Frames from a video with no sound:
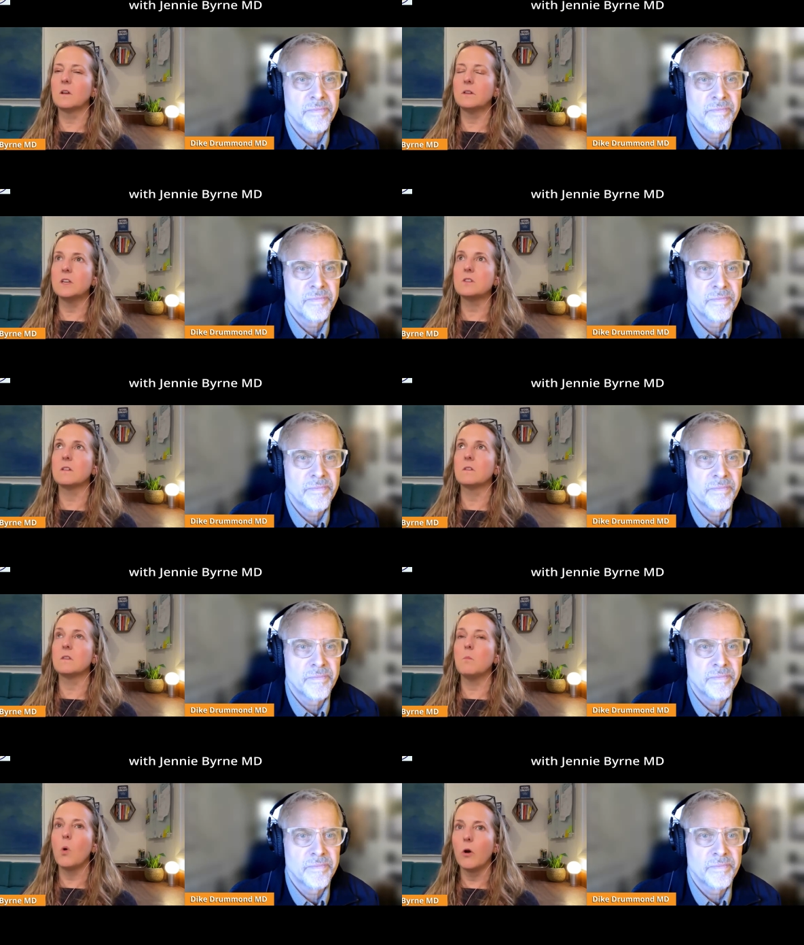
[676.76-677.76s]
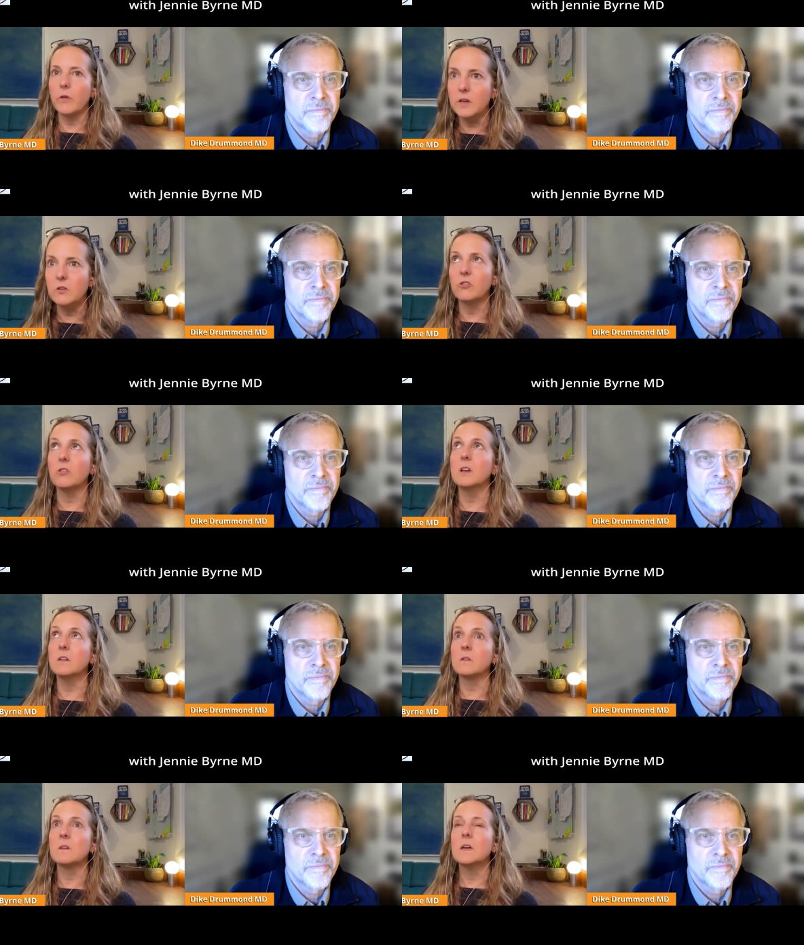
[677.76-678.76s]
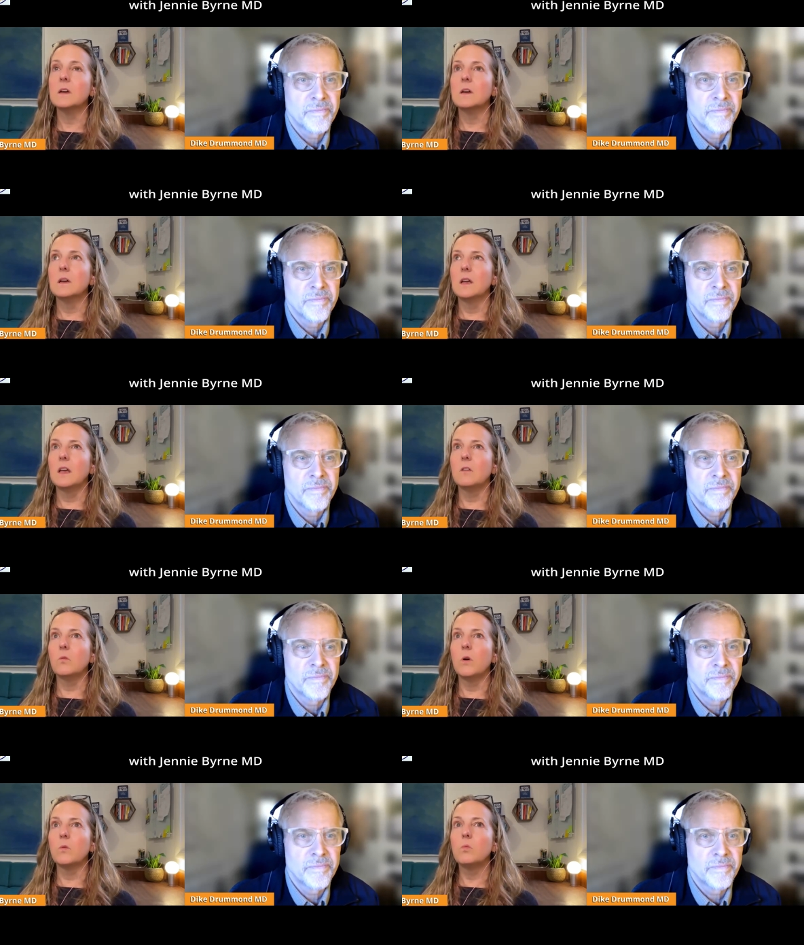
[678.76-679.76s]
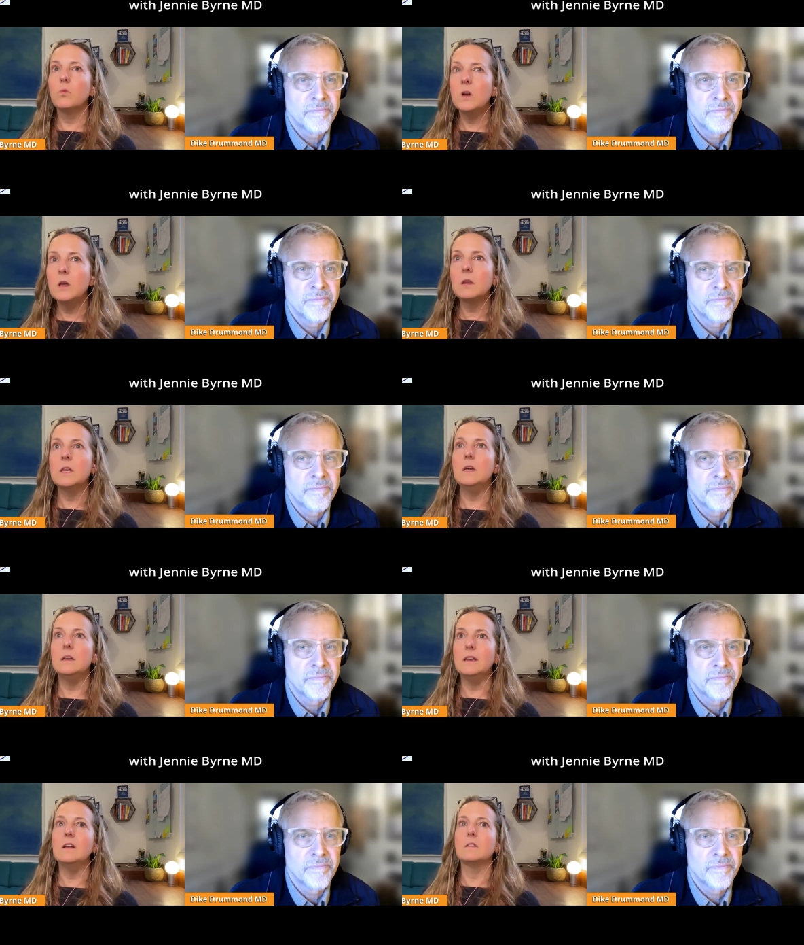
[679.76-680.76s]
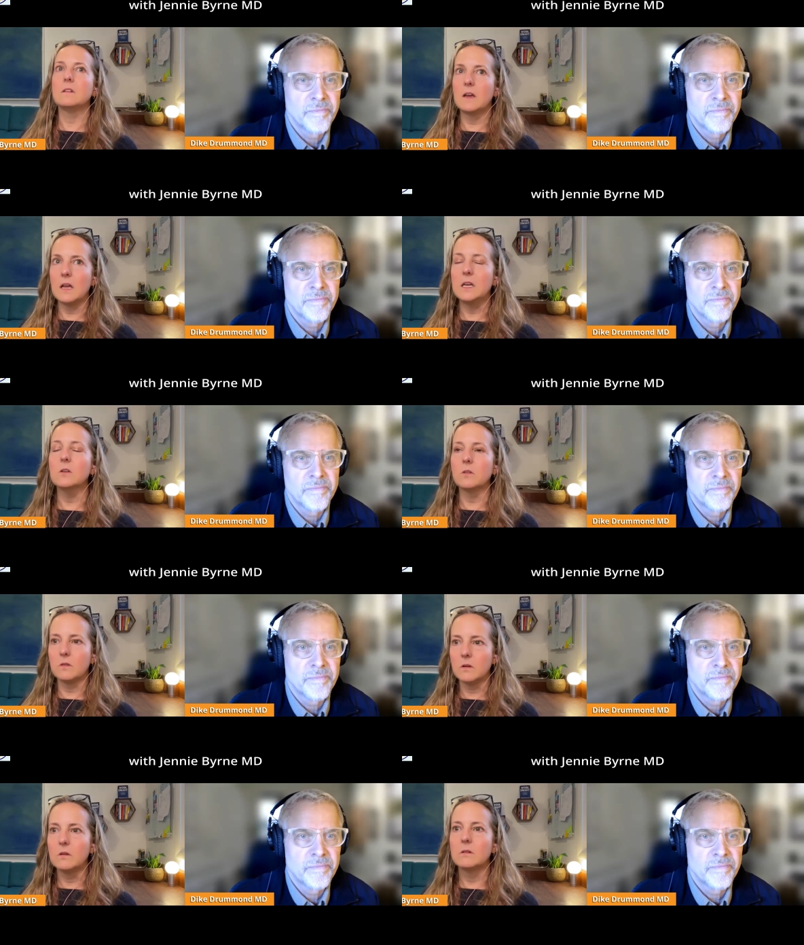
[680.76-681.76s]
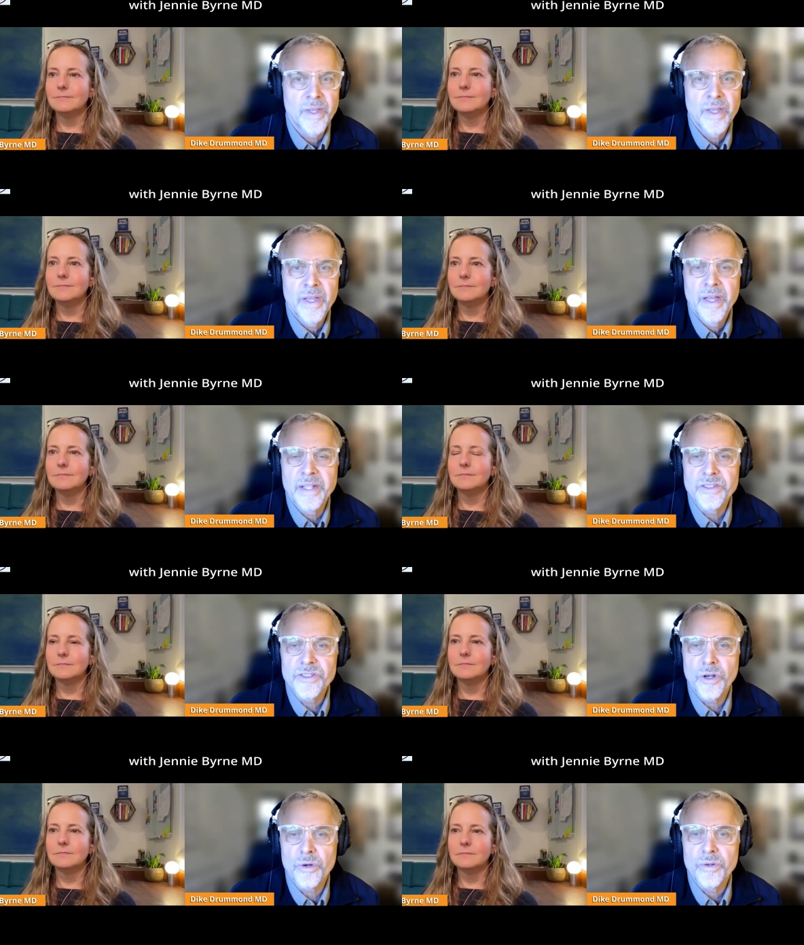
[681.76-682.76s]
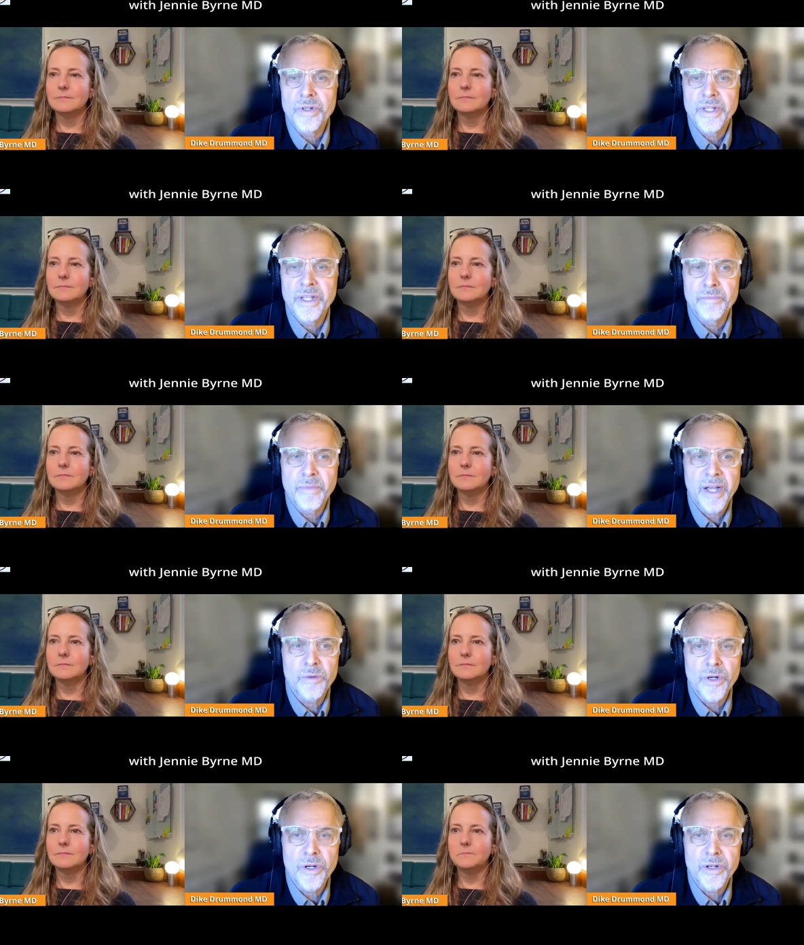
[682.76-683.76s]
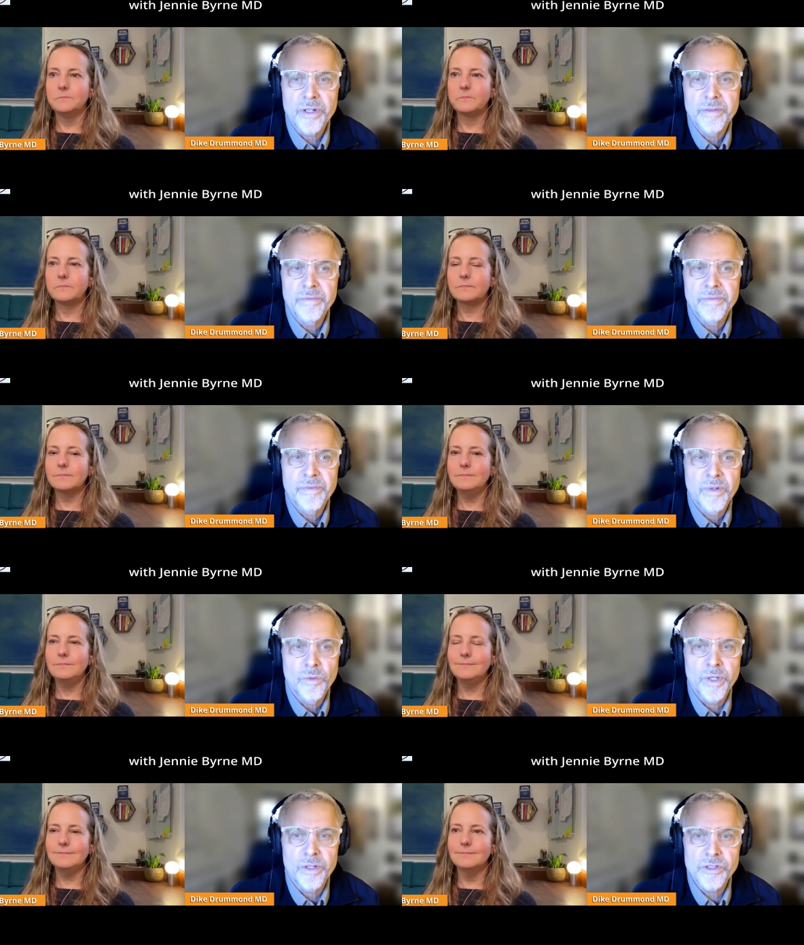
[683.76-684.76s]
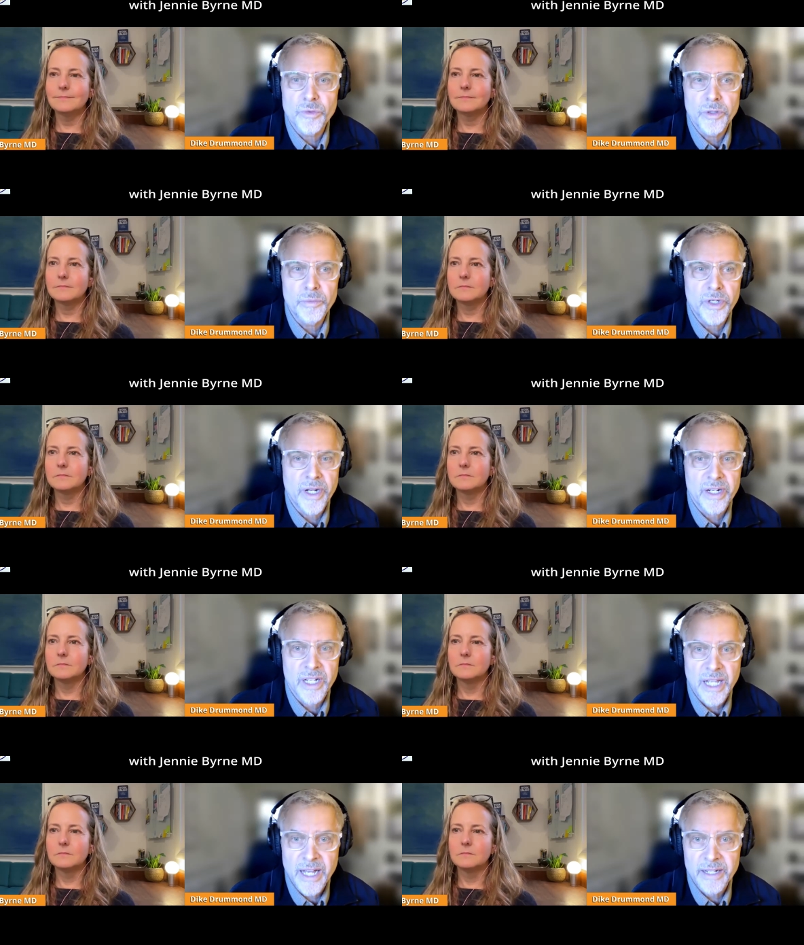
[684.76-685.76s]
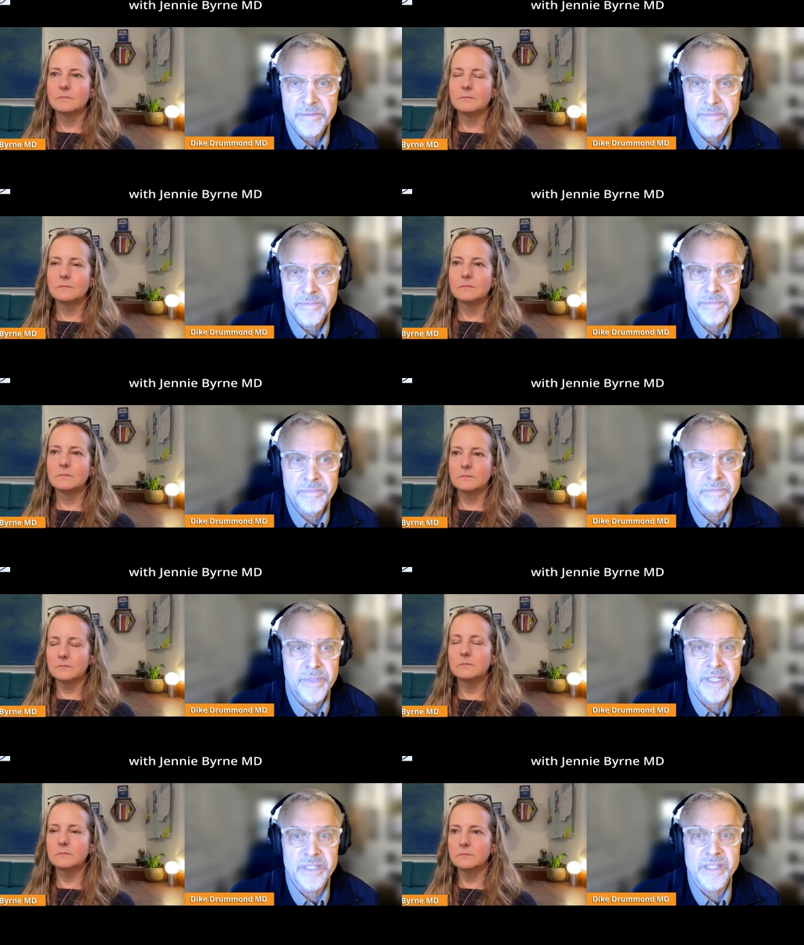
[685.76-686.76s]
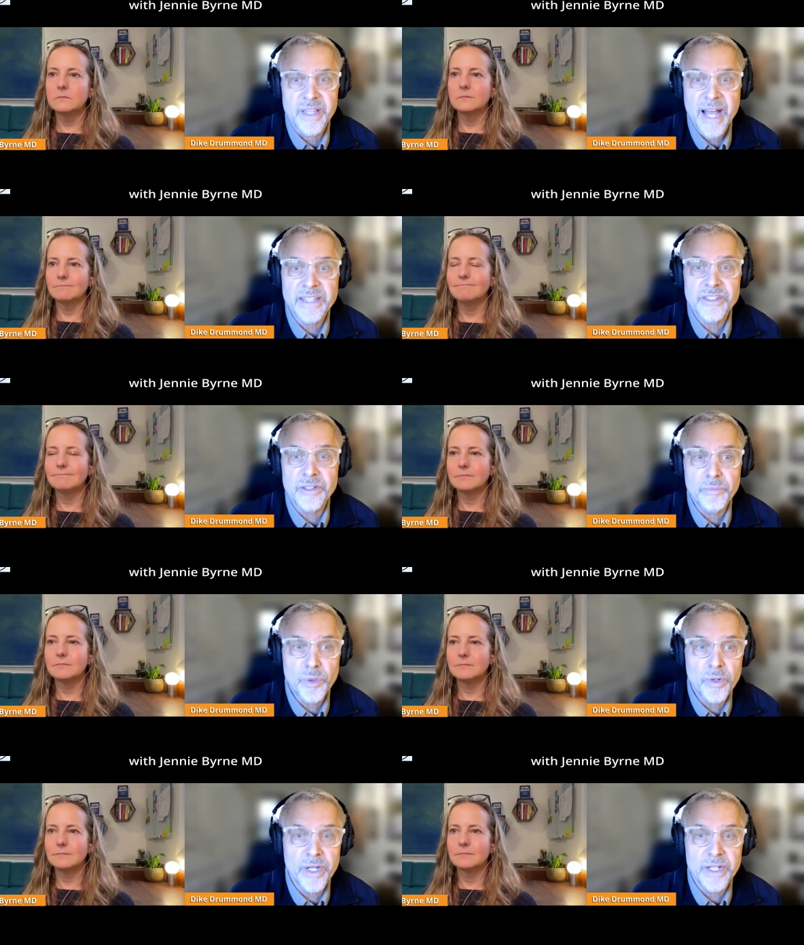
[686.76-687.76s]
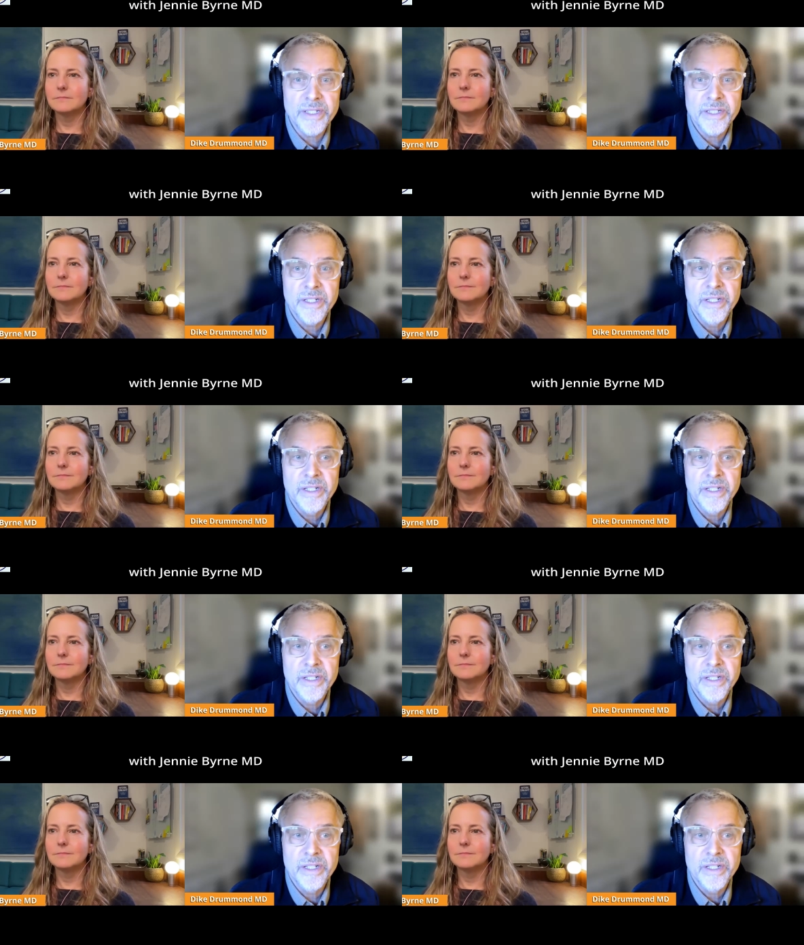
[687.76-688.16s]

Speaker 1: and clinicians. The moral injury is is what really needs to get healed.
Speaker 2: And so in my work, we use the word burnout a lot because mm-hmm. that's the point